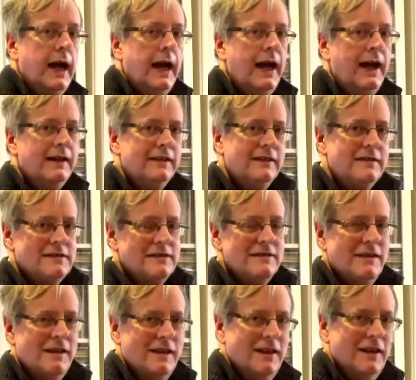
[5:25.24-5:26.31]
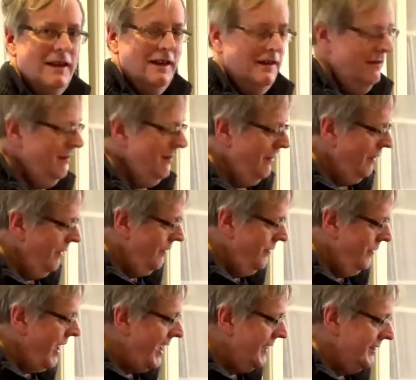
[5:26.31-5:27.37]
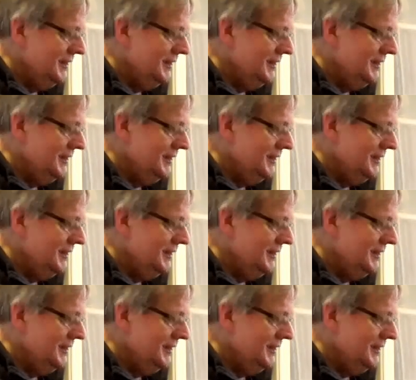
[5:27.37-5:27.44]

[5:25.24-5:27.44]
And that